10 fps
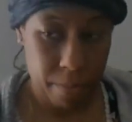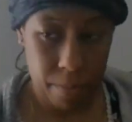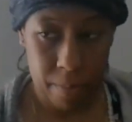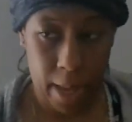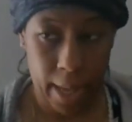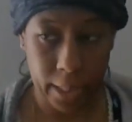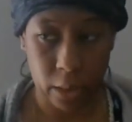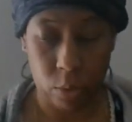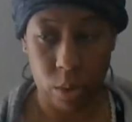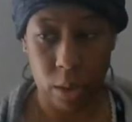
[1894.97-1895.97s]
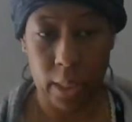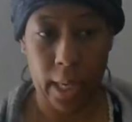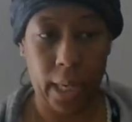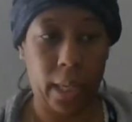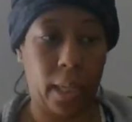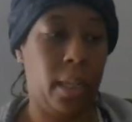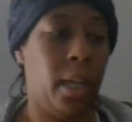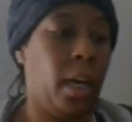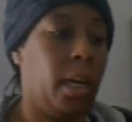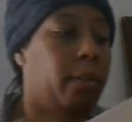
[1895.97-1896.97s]
My ex was like
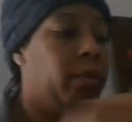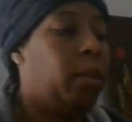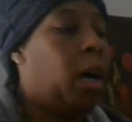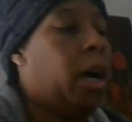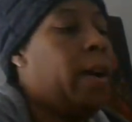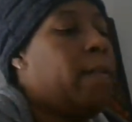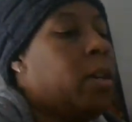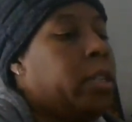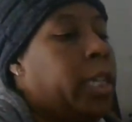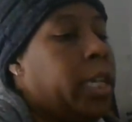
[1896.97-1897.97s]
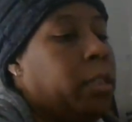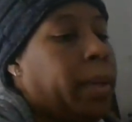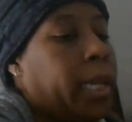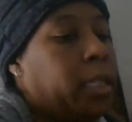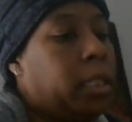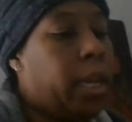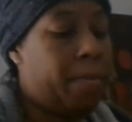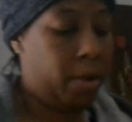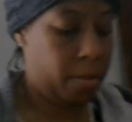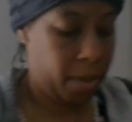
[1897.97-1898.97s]
not not ever changing my kid's
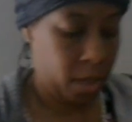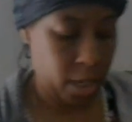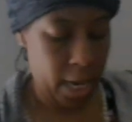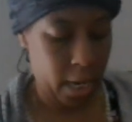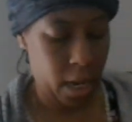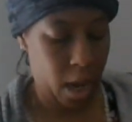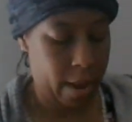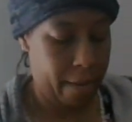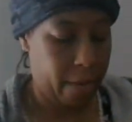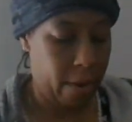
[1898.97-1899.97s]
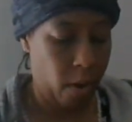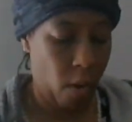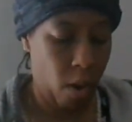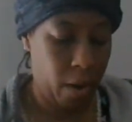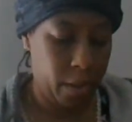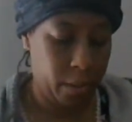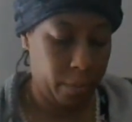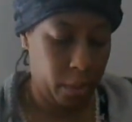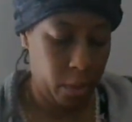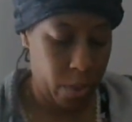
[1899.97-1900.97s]
diaper in the middle of the night, not ever
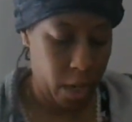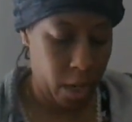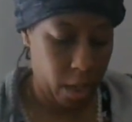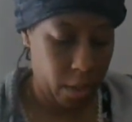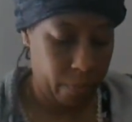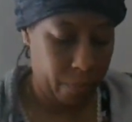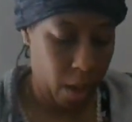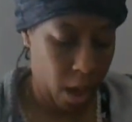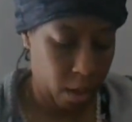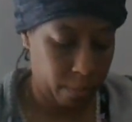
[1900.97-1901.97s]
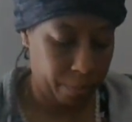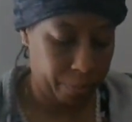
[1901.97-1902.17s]
doing um,